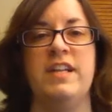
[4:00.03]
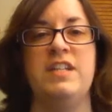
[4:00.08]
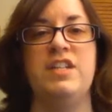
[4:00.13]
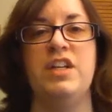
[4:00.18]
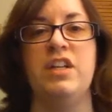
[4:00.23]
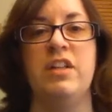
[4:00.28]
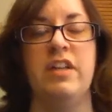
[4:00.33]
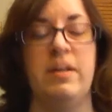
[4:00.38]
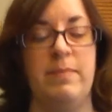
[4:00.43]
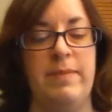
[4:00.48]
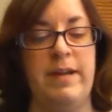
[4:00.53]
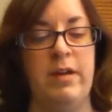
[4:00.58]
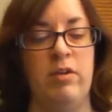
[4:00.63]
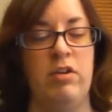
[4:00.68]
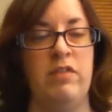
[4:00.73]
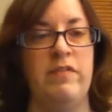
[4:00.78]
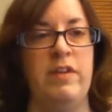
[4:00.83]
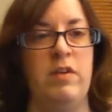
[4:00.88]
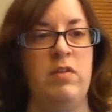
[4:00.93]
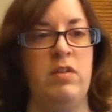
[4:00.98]
to click
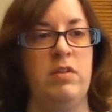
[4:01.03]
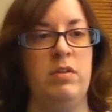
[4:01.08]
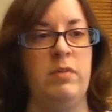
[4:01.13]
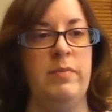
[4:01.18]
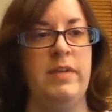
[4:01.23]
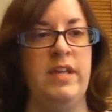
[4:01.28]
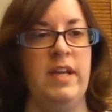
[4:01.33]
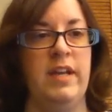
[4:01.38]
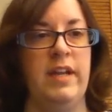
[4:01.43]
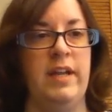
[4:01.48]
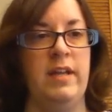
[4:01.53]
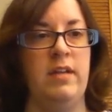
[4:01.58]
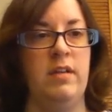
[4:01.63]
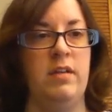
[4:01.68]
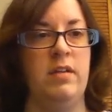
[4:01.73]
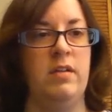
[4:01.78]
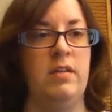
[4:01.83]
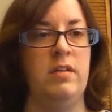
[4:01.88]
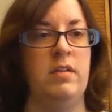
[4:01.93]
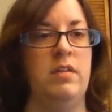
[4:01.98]
peer-reviewed at the beginning,
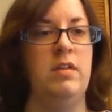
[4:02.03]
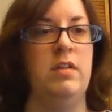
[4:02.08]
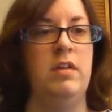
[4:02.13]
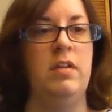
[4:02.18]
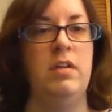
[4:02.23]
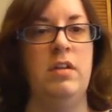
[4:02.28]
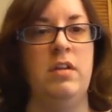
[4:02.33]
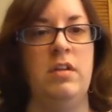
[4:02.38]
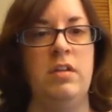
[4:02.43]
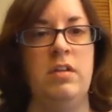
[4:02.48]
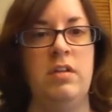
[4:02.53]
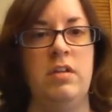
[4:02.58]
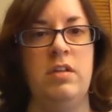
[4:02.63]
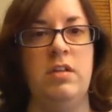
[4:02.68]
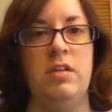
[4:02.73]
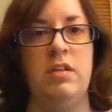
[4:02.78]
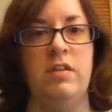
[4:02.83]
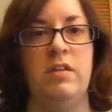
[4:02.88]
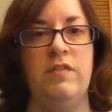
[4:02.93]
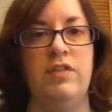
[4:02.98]

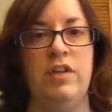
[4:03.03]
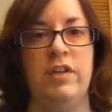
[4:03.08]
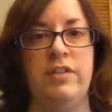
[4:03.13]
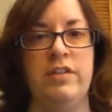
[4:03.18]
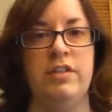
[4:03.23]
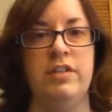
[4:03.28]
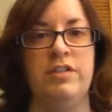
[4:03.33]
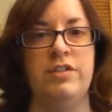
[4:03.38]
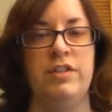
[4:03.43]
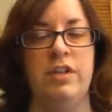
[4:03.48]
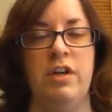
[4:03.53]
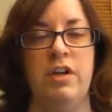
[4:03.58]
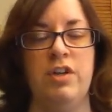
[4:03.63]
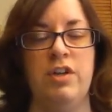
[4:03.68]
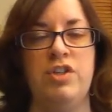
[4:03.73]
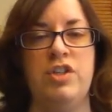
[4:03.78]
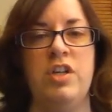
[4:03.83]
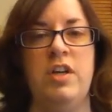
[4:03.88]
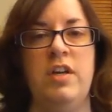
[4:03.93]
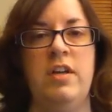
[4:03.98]
you've done your
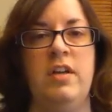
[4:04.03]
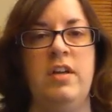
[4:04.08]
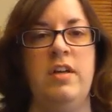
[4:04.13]
search.